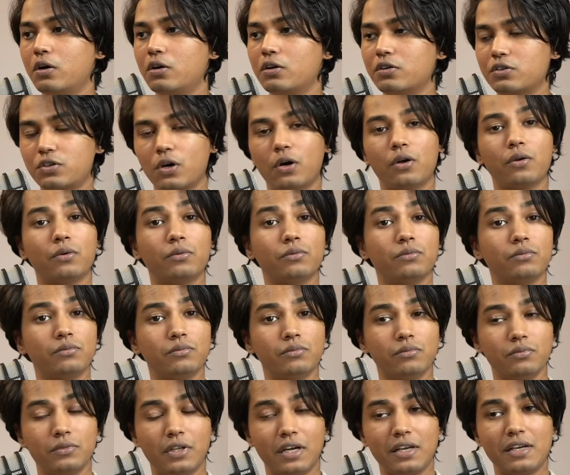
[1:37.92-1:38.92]
So
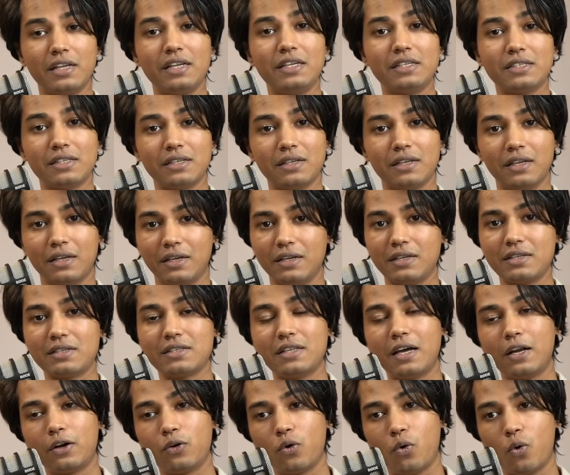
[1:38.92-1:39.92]
the reason is
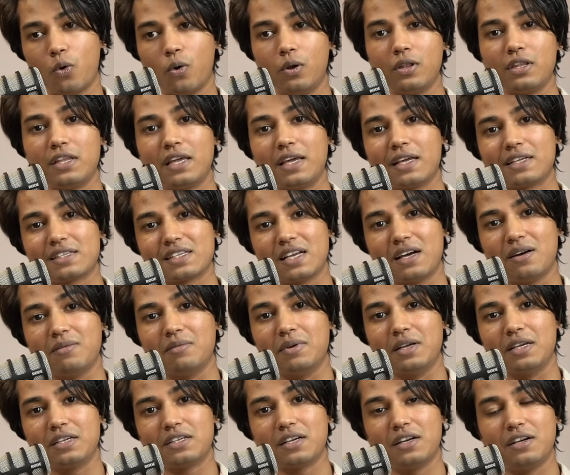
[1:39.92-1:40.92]
that all the
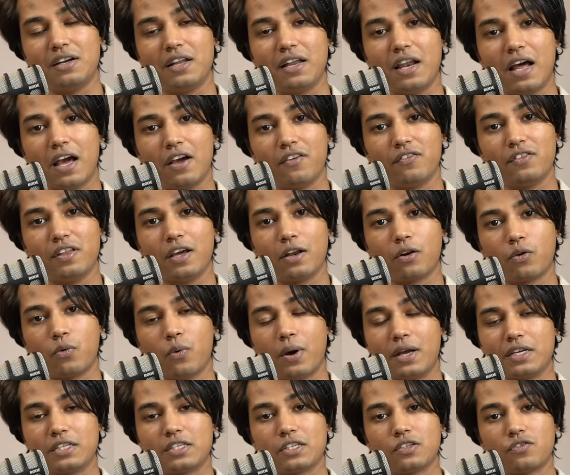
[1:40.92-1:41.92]
examination derive their
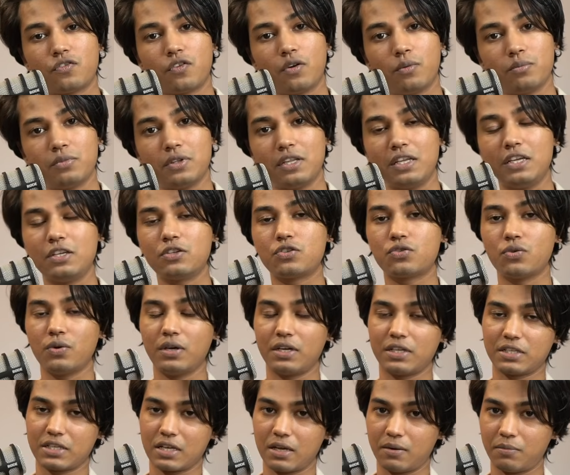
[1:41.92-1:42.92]
questions from these two
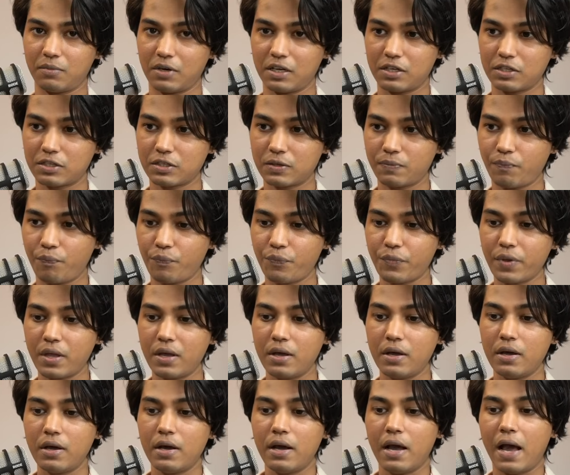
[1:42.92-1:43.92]
examinations.
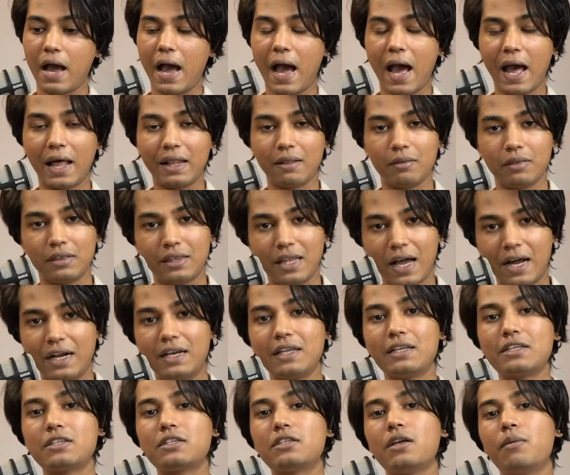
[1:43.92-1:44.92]
And that
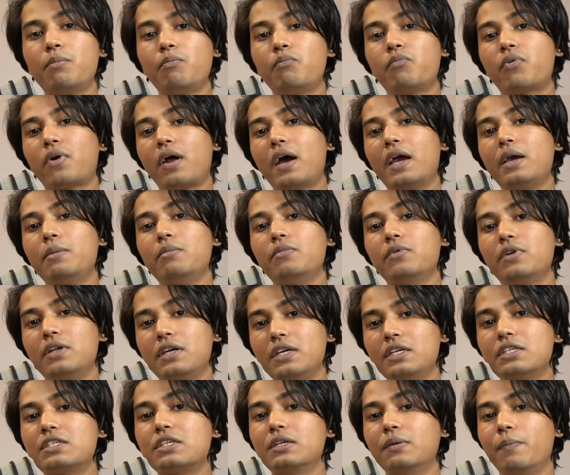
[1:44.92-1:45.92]
is the prime
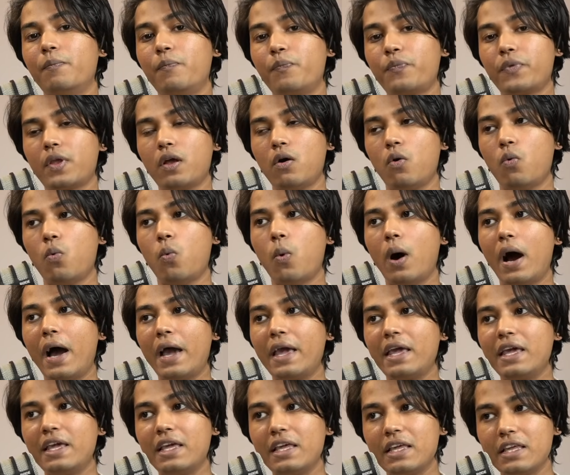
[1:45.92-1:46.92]
reason
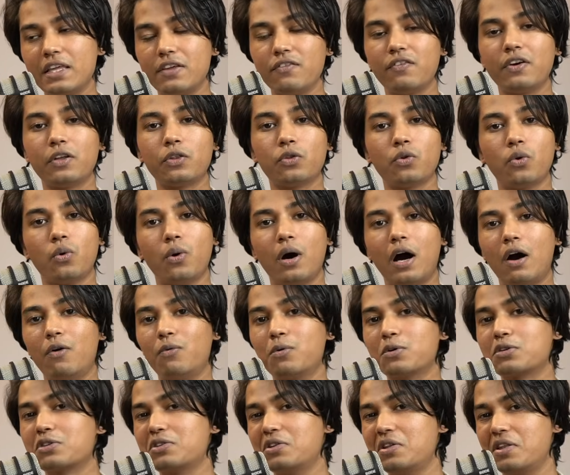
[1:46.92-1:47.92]
why, even though I
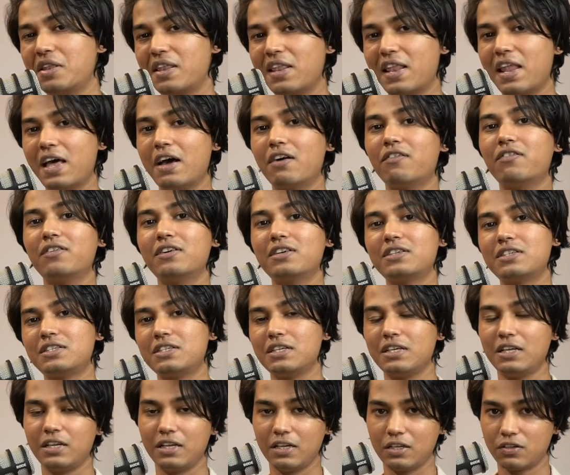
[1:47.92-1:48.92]
was never
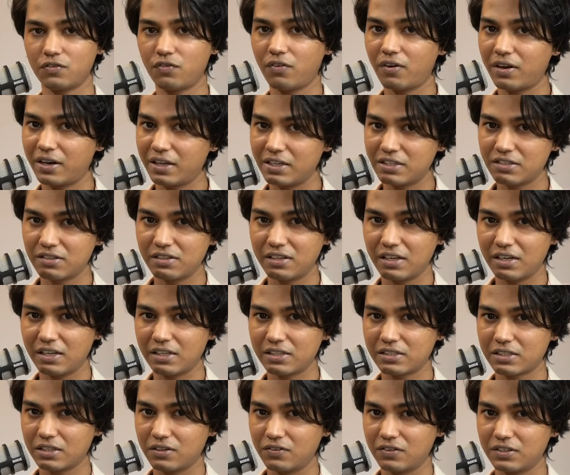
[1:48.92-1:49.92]
serious for engineering
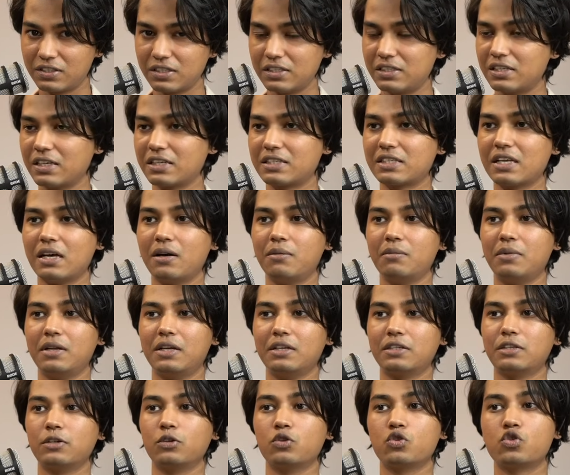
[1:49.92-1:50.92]
services
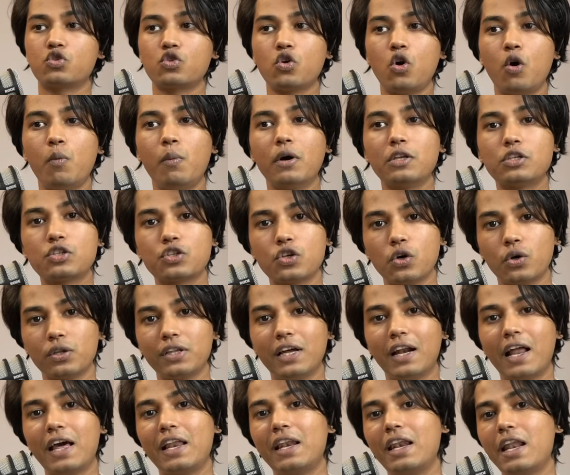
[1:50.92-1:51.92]
examination, so much so
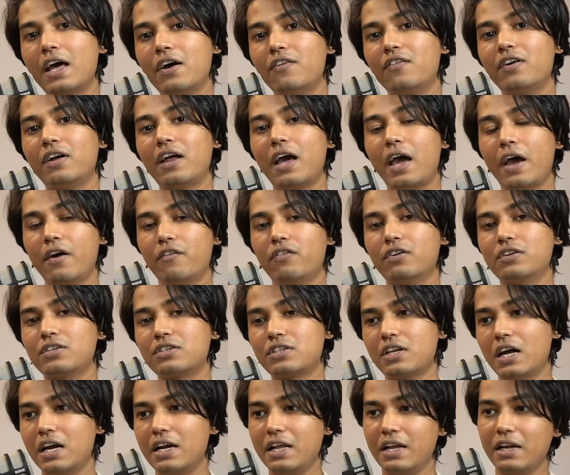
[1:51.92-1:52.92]
that I never ever
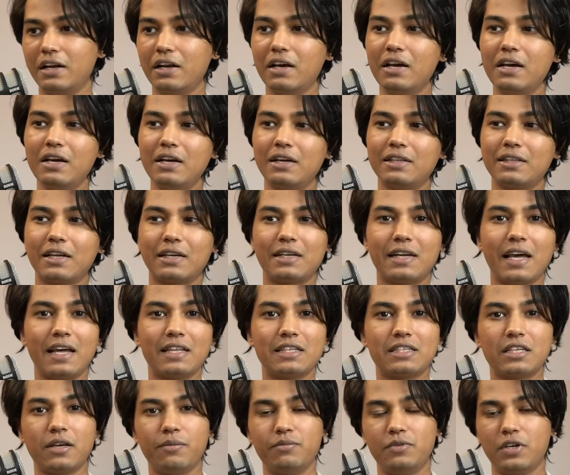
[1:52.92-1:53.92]
studied the 10
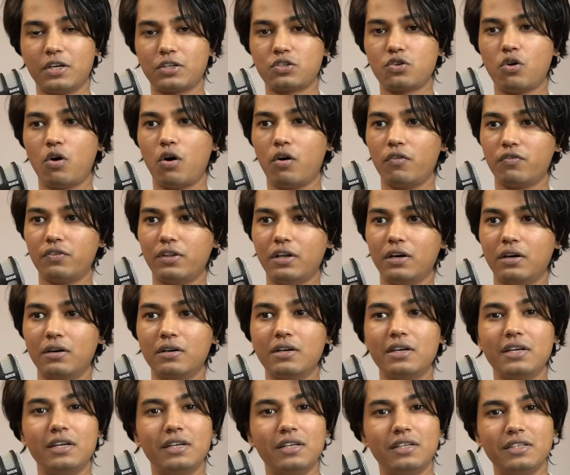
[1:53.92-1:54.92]
subjects of the
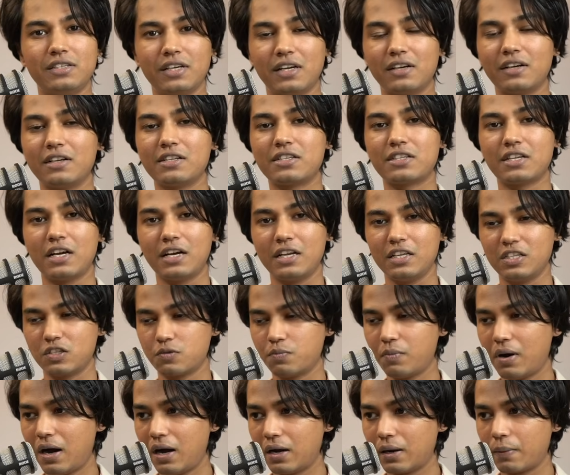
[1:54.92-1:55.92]
general studies
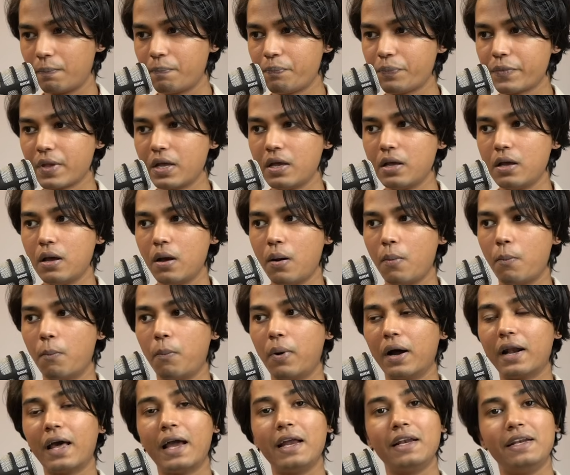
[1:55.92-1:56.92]
part,
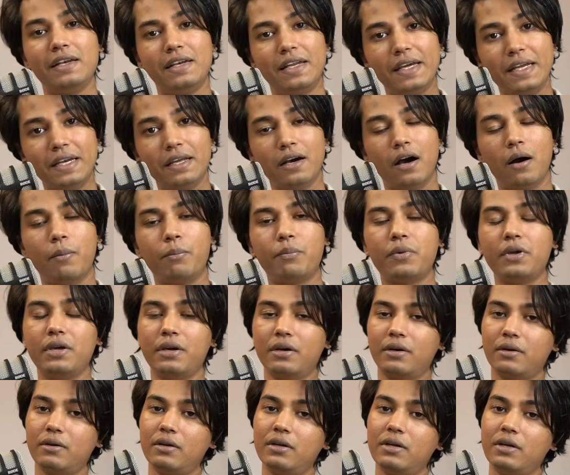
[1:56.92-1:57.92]
but I did
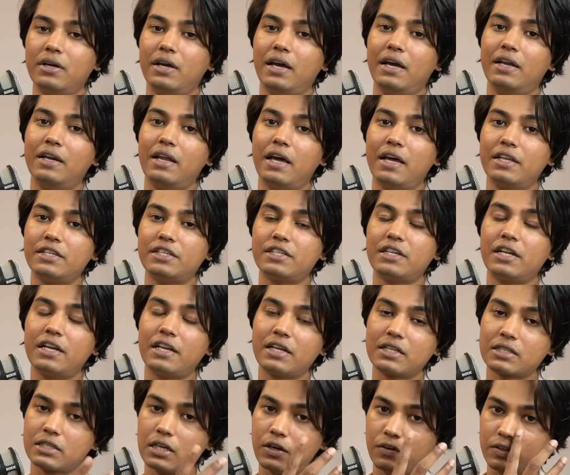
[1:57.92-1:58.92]
appear in
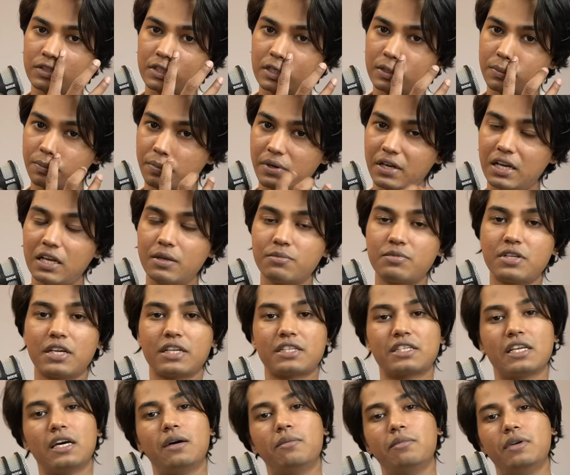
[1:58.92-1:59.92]
engineering services prelims
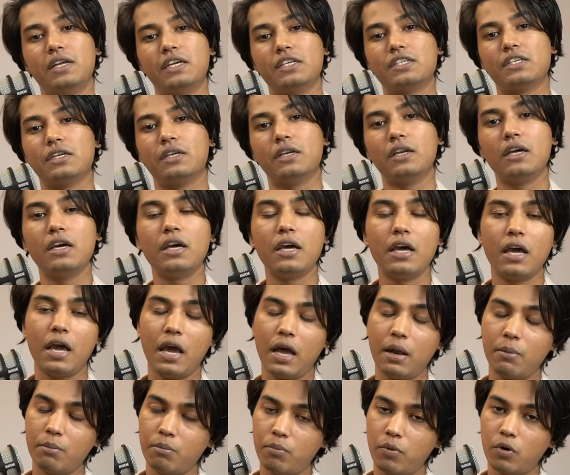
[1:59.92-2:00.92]
examination
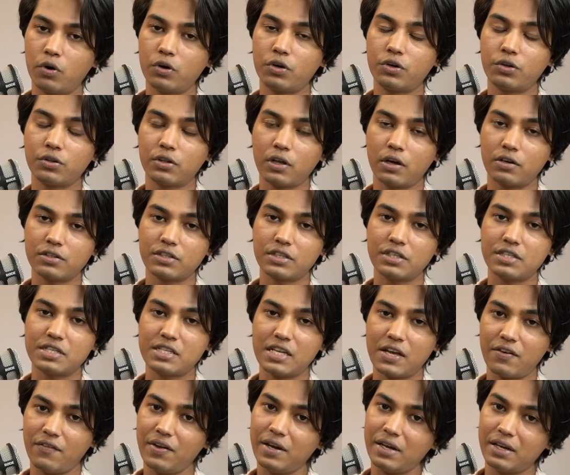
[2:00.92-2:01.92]
in both
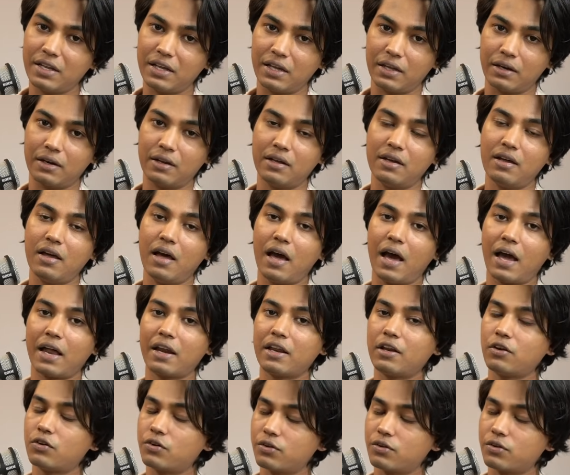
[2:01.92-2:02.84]
2017 and in